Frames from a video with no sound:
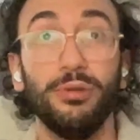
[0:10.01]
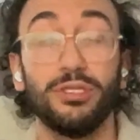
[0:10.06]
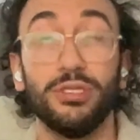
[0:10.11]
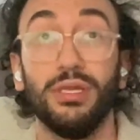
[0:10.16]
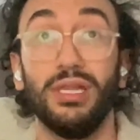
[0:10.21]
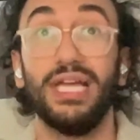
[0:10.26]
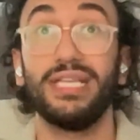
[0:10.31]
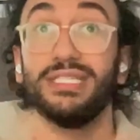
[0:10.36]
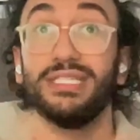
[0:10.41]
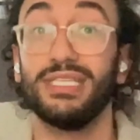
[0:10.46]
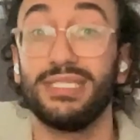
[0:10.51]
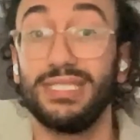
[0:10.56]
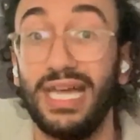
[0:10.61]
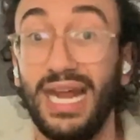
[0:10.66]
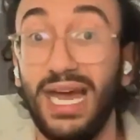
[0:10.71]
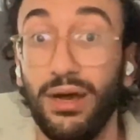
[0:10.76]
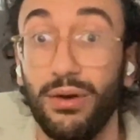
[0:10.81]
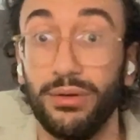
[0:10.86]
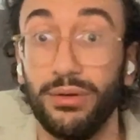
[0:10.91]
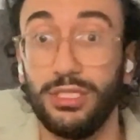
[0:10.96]
to license that
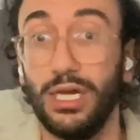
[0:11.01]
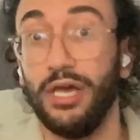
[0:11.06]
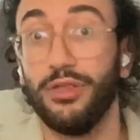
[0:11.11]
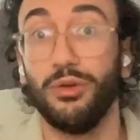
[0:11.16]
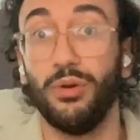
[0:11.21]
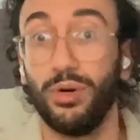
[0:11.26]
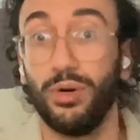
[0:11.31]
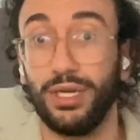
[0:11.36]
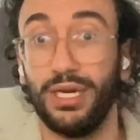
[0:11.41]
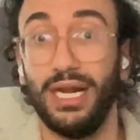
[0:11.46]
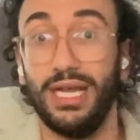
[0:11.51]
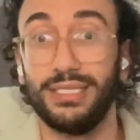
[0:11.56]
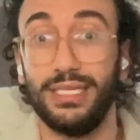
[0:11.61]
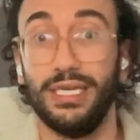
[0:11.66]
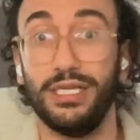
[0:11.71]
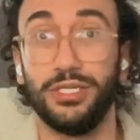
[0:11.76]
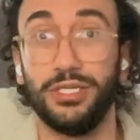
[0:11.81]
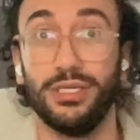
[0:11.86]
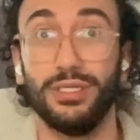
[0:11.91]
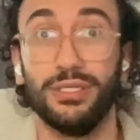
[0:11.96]
out to other
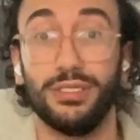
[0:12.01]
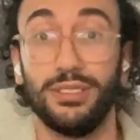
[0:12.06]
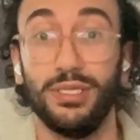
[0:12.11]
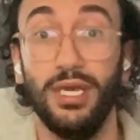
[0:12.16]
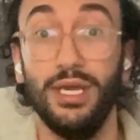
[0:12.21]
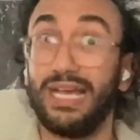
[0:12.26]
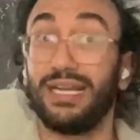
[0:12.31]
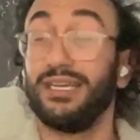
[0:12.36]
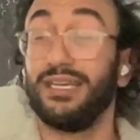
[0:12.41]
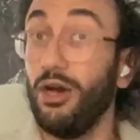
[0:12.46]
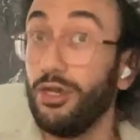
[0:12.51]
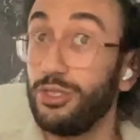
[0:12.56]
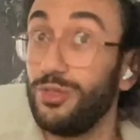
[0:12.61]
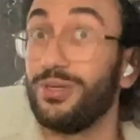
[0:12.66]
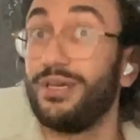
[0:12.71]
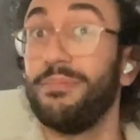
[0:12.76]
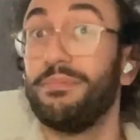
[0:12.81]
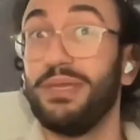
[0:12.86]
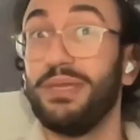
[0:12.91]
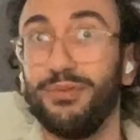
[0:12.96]
organizations that also
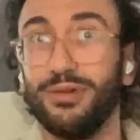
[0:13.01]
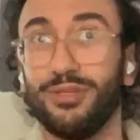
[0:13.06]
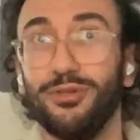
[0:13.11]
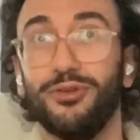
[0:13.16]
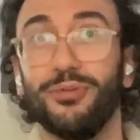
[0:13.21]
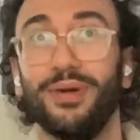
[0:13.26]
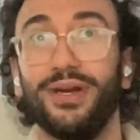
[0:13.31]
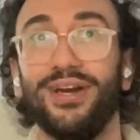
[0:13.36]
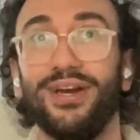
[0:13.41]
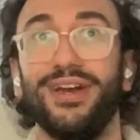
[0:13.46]
compete with Uber.